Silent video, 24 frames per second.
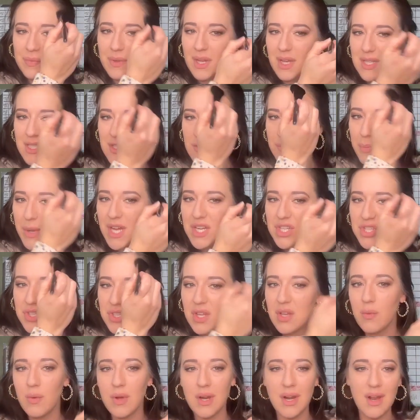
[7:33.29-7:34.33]

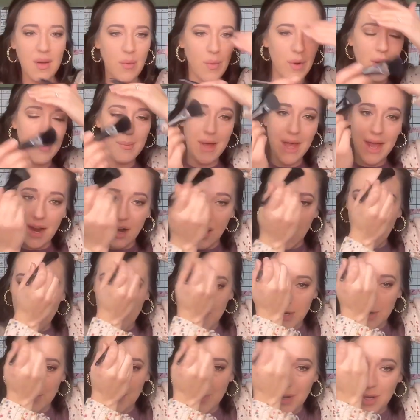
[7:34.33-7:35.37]
especially when I wear my hair up
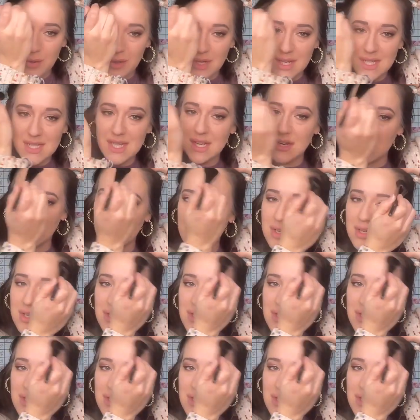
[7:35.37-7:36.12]
in a ponytail.